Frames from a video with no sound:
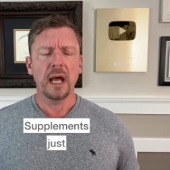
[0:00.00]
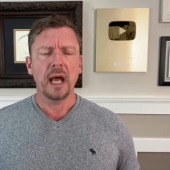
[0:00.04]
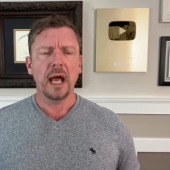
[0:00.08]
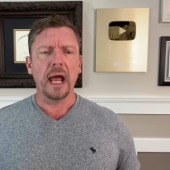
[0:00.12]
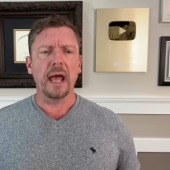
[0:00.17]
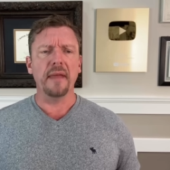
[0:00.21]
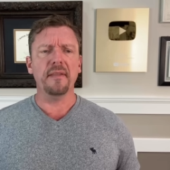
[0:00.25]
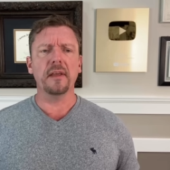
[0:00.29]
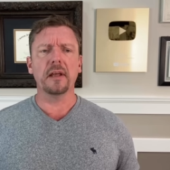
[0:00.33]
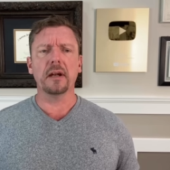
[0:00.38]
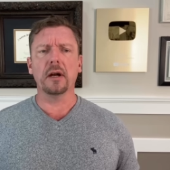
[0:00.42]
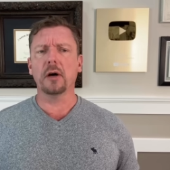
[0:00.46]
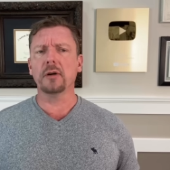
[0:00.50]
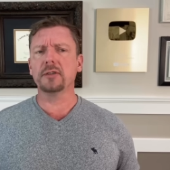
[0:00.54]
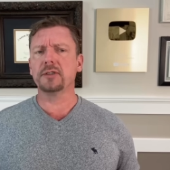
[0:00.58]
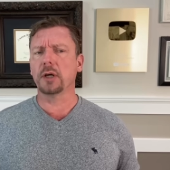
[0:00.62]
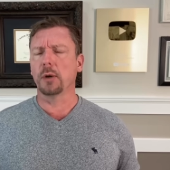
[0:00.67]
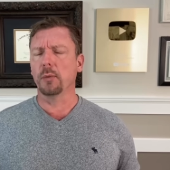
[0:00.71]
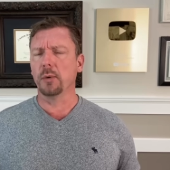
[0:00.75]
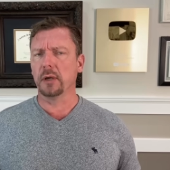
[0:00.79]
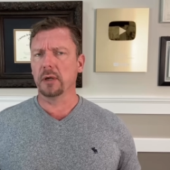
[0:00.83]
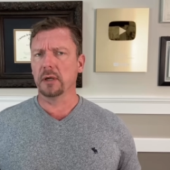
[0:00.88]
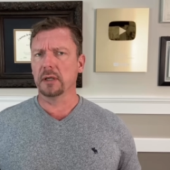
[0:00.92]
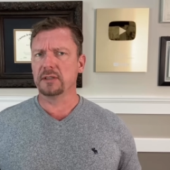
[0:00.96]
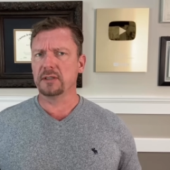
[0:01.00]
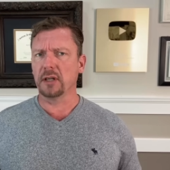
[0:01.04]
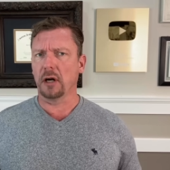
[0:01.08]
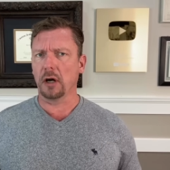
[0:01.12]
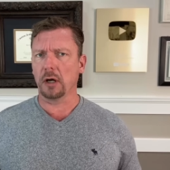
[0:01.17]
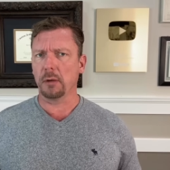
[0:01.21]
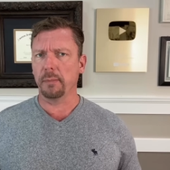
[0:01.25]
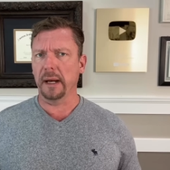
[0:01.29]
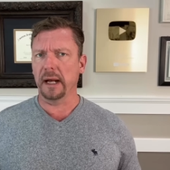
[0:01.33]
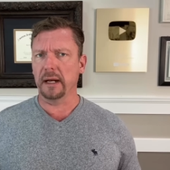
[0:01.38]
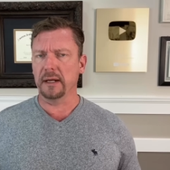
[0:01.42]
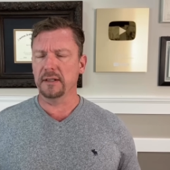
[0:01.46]
And then also we're going to talk
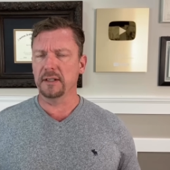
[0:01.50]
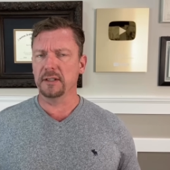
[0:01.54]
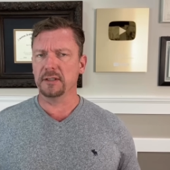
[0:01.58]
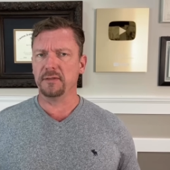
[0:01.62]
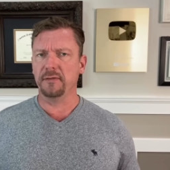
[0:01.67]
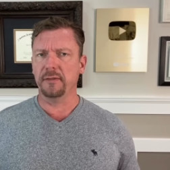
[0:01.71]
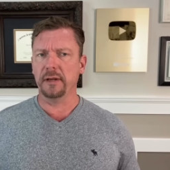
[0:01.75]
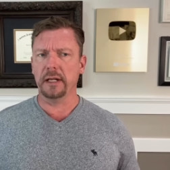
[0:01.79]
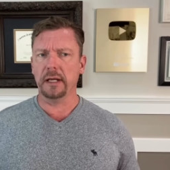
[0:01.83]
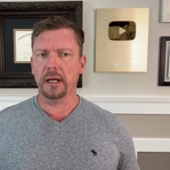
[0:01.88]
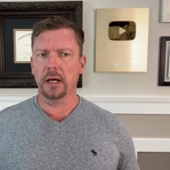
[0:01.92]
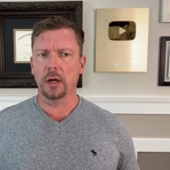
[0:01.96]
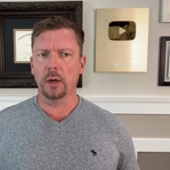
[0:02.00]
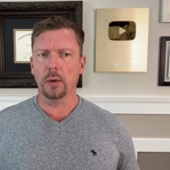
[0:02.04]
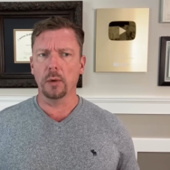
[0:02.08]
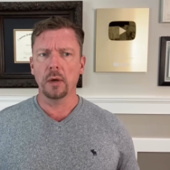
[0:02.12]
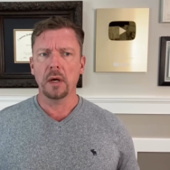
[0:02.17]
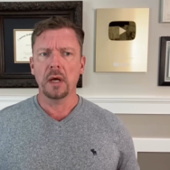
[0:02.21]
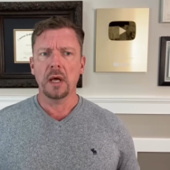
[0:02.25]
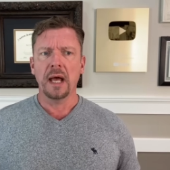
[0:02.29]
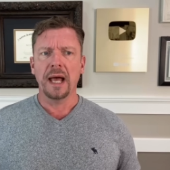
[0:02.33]
about in this video